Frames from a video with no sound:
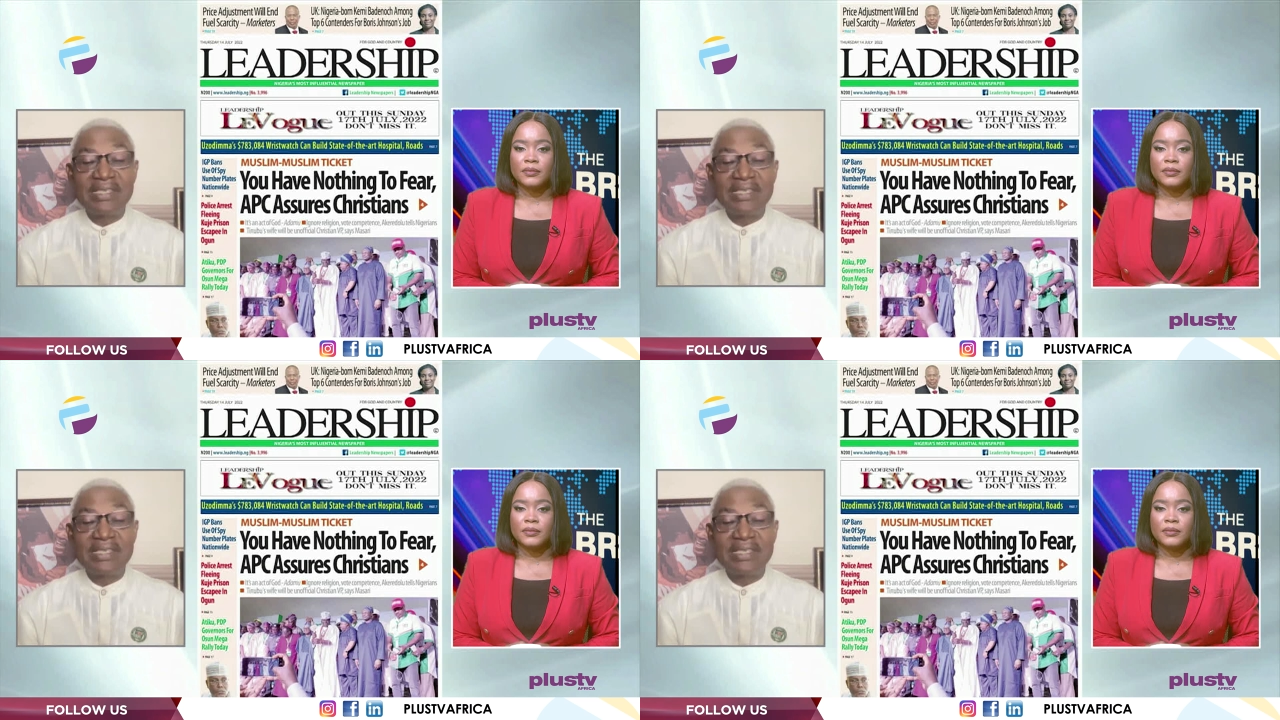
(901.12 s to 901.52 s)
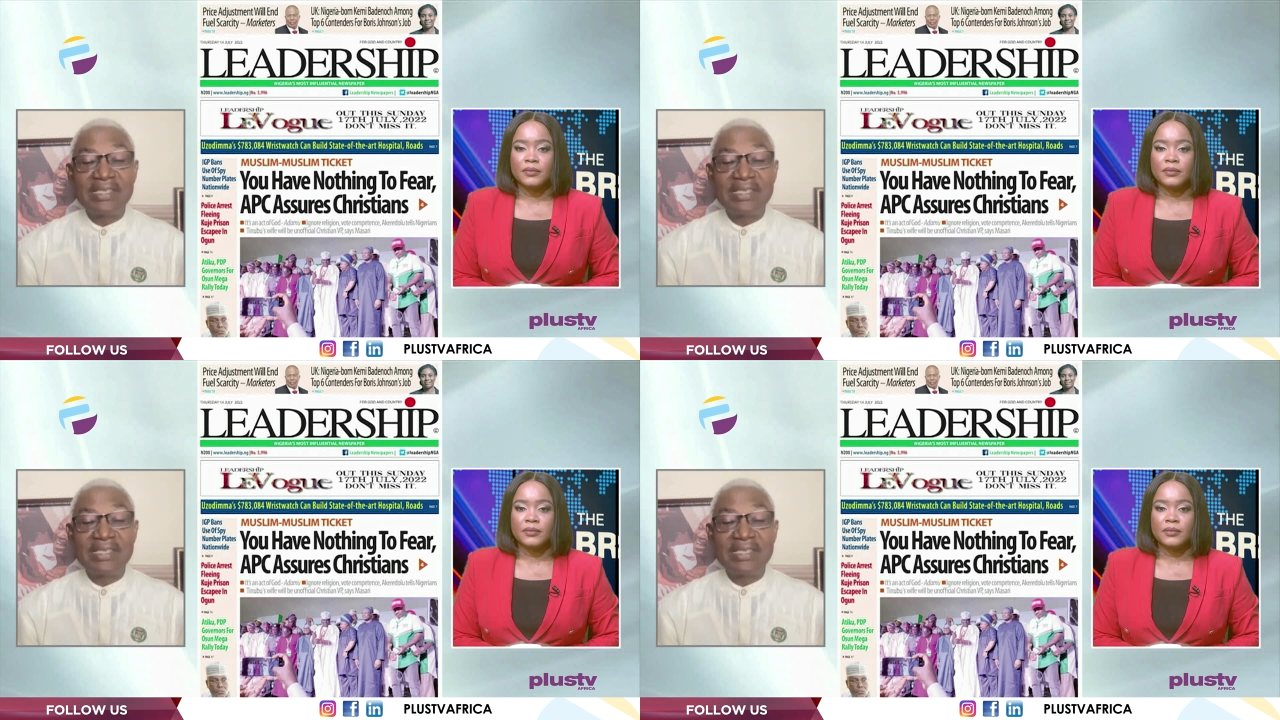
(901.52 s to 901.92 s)

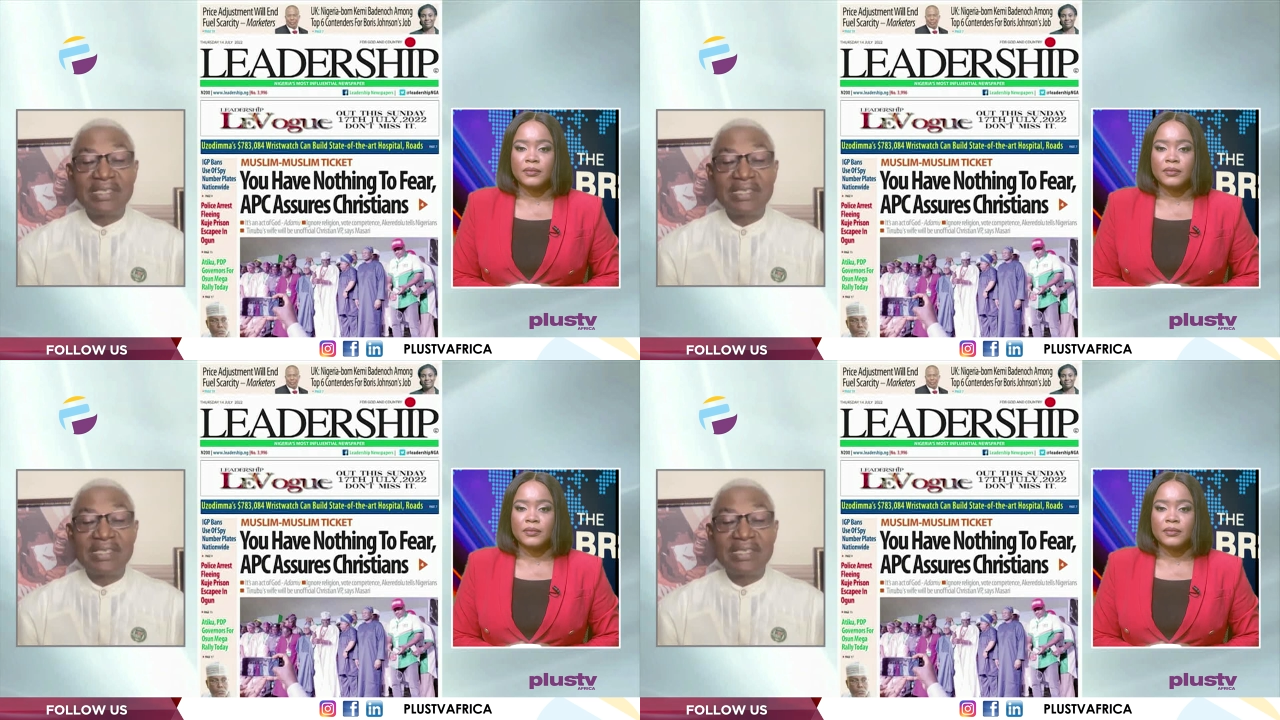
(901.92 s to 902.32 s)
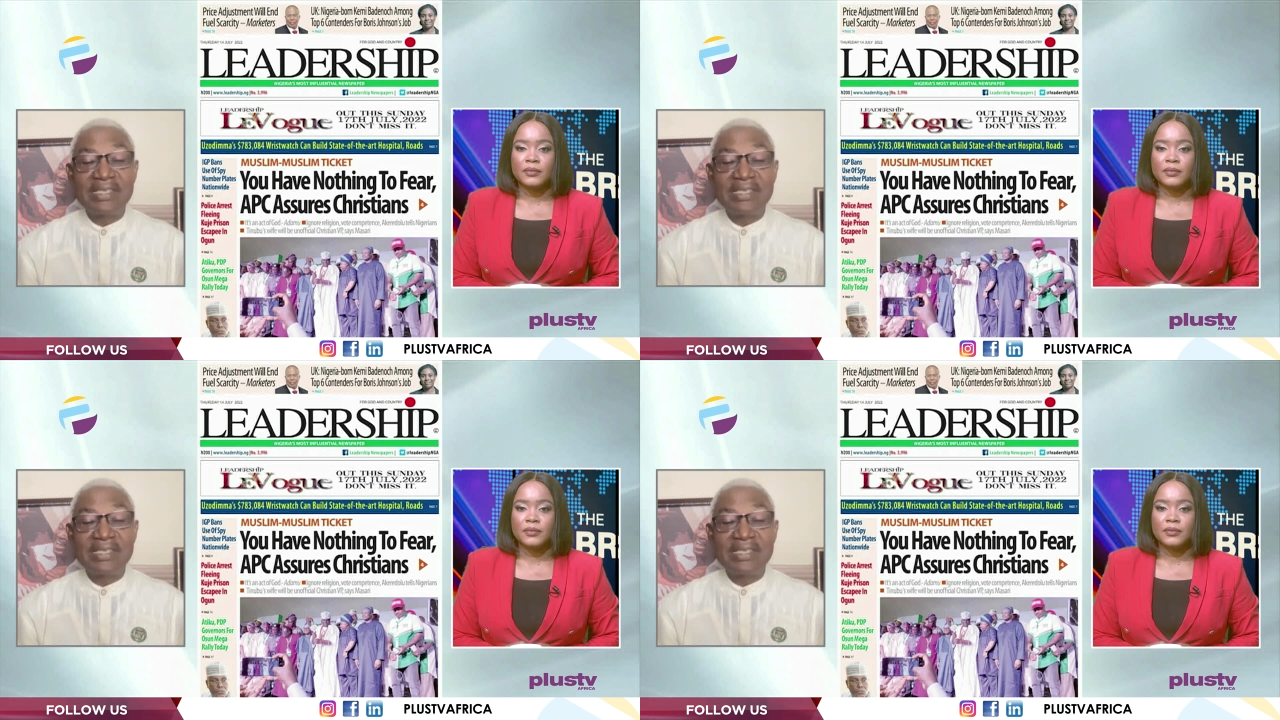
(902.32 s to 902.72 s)

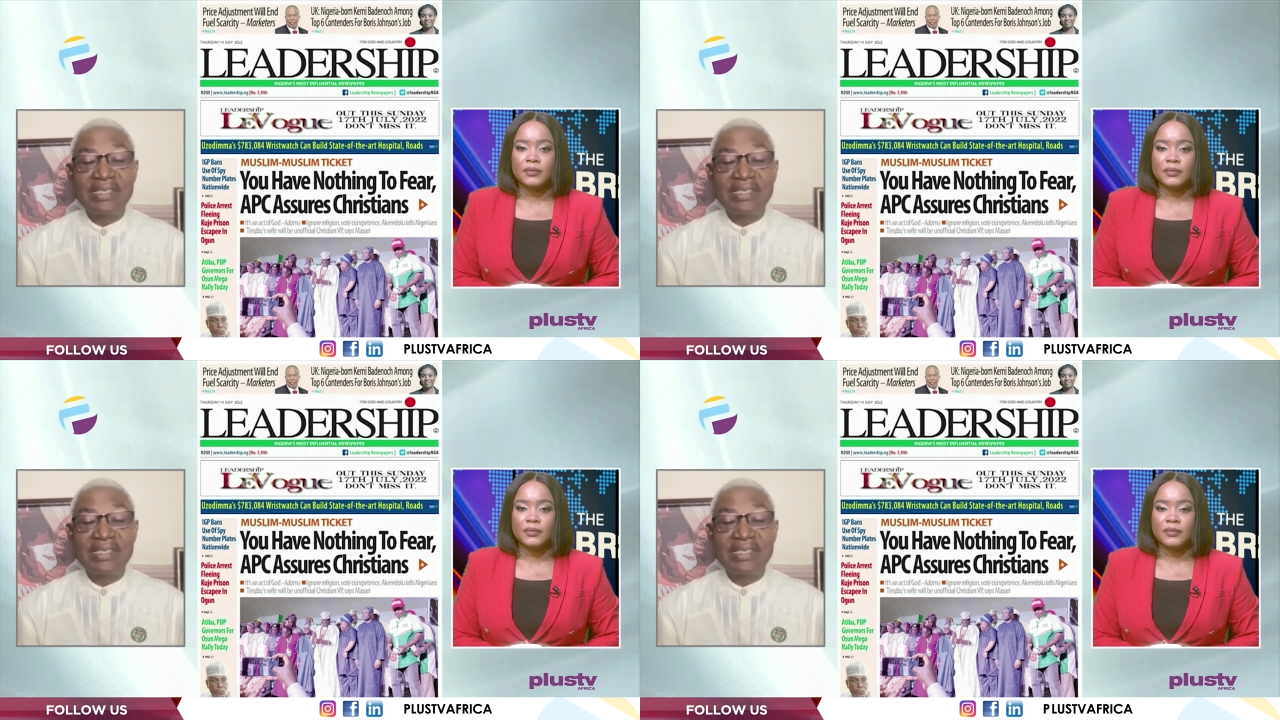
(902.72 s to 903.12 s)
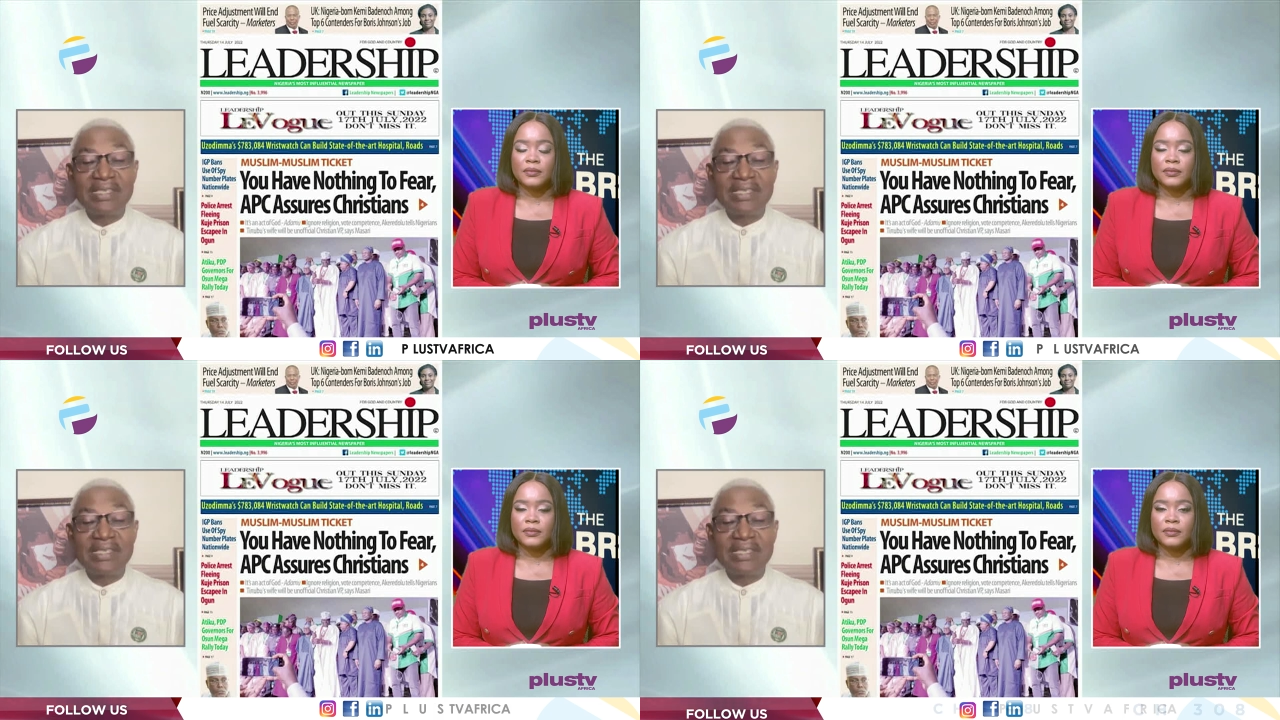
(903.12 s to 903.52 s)

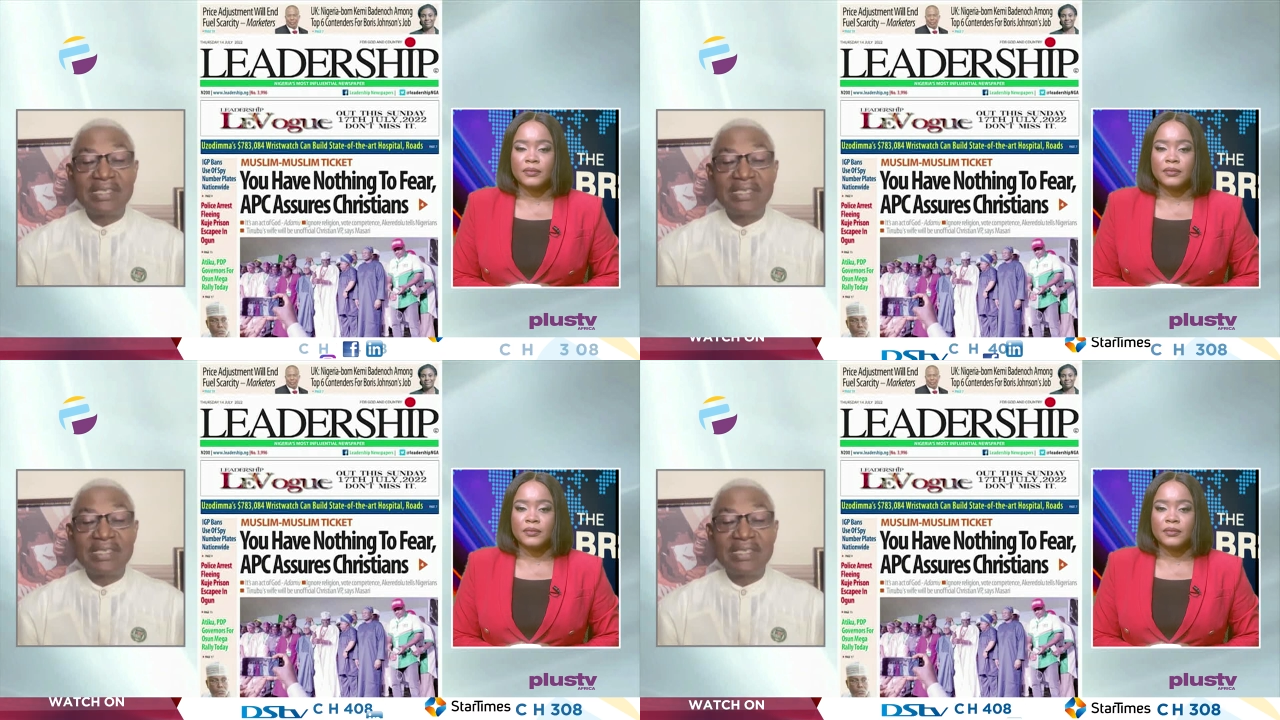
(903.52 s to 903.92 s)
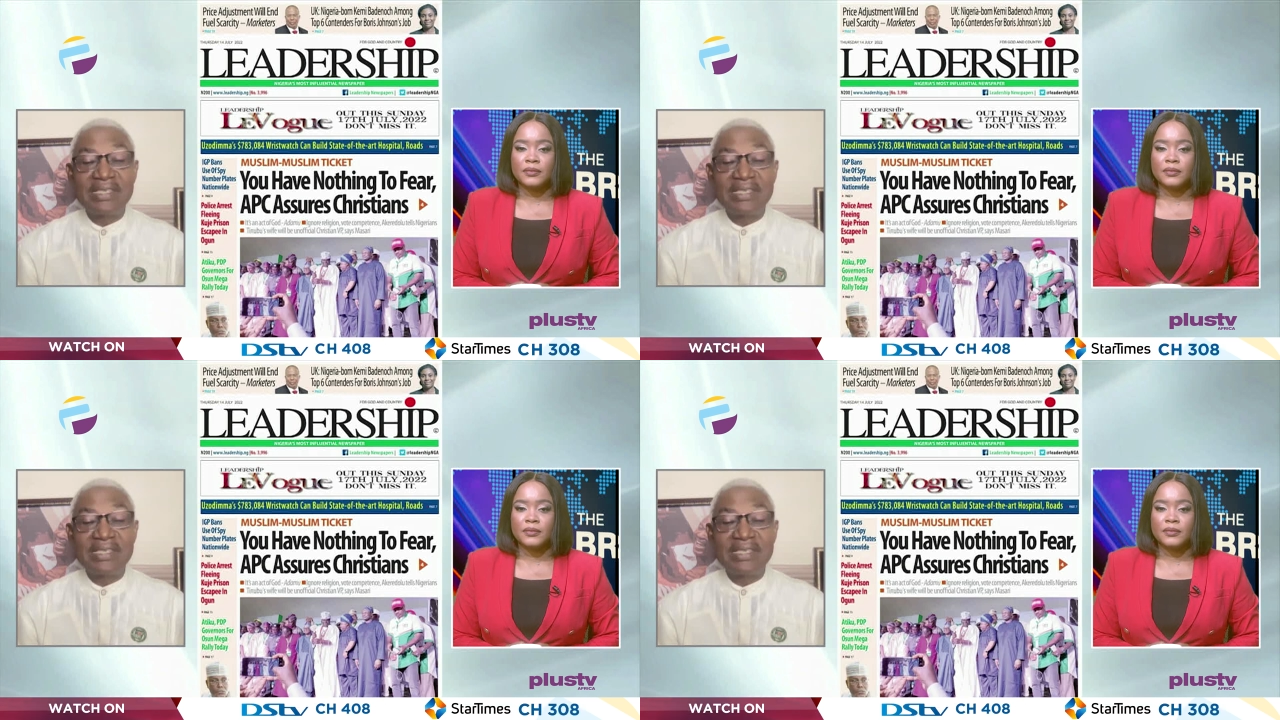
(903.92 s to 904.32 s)

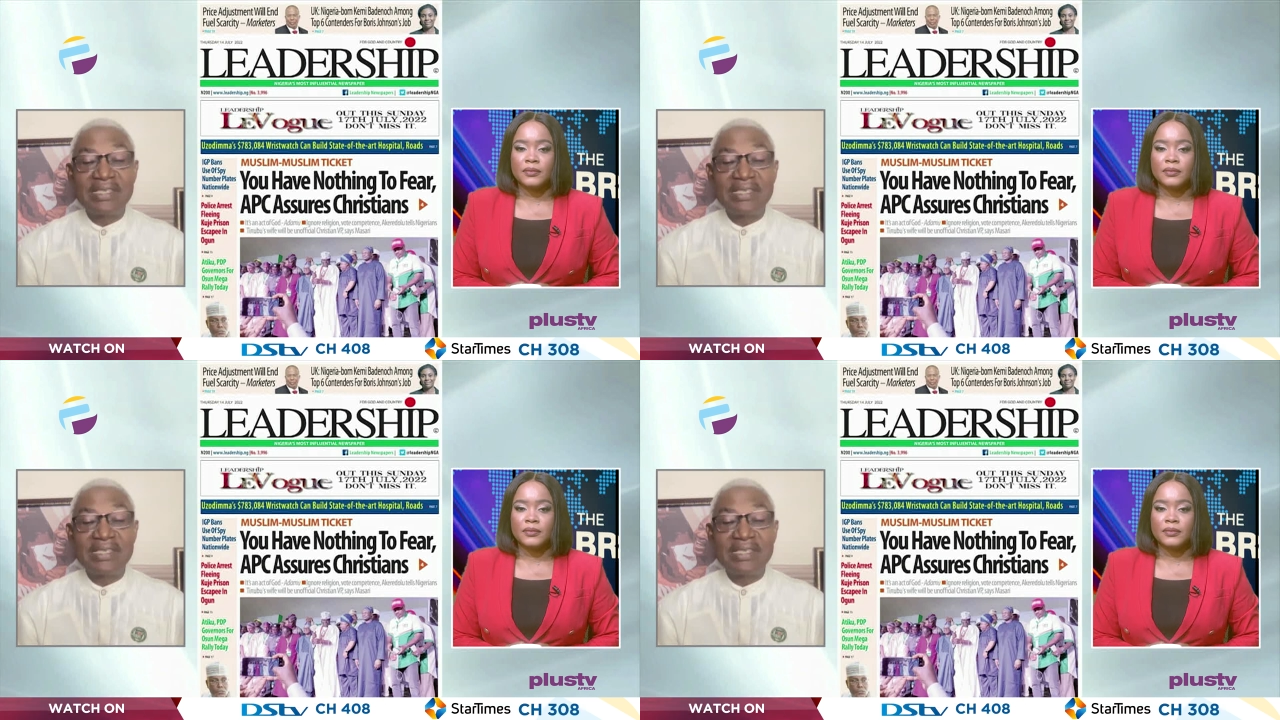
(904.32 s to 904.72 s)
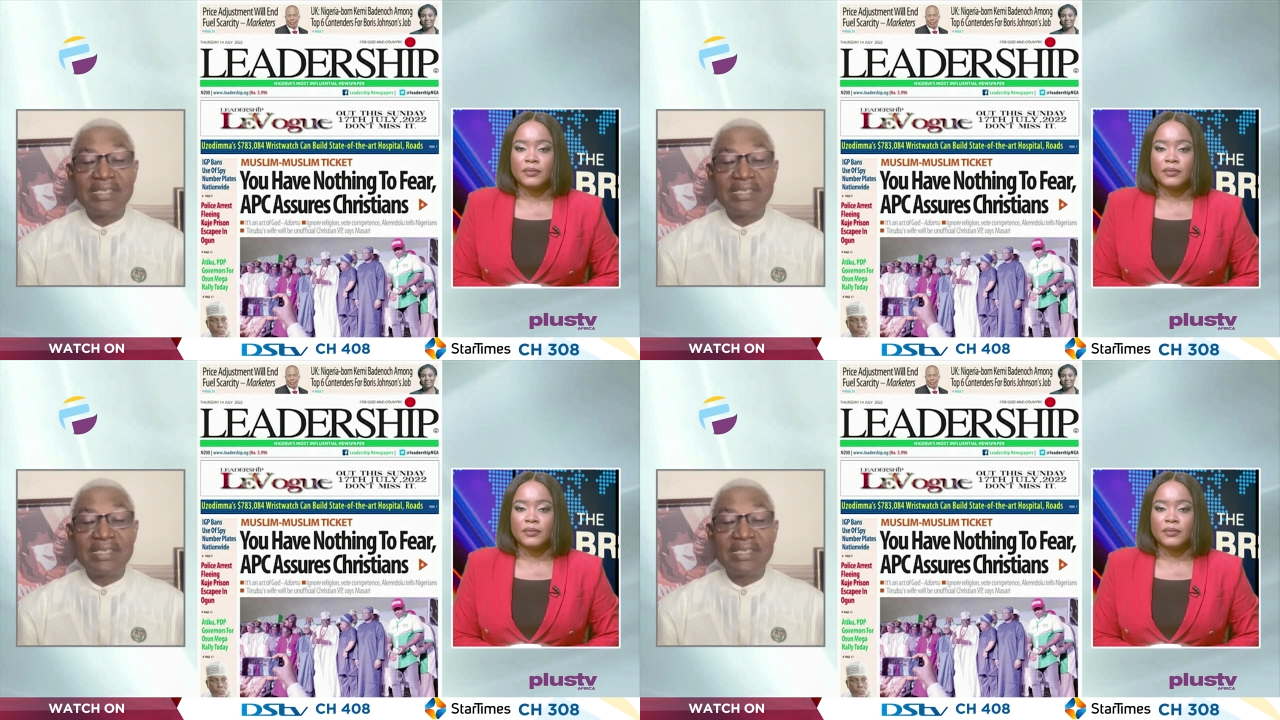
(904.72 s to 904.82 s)
(no one is talking)